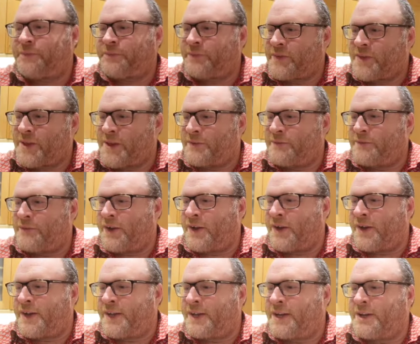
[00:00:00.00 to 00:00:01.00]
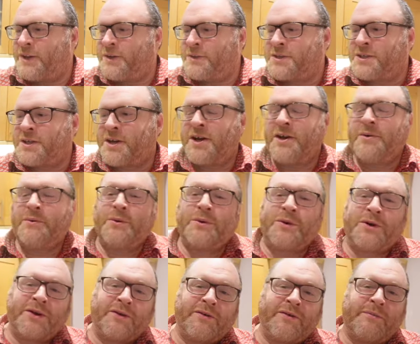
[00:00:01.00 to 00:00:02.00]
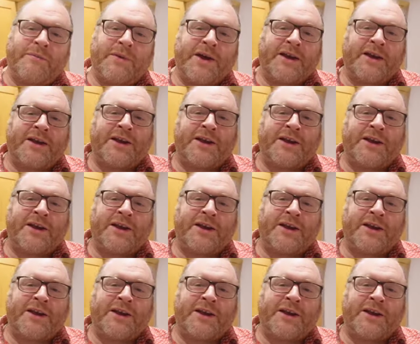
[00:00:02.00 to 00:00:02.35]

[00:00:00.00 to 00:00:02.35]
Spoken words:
fly Luke Skywalker and Ben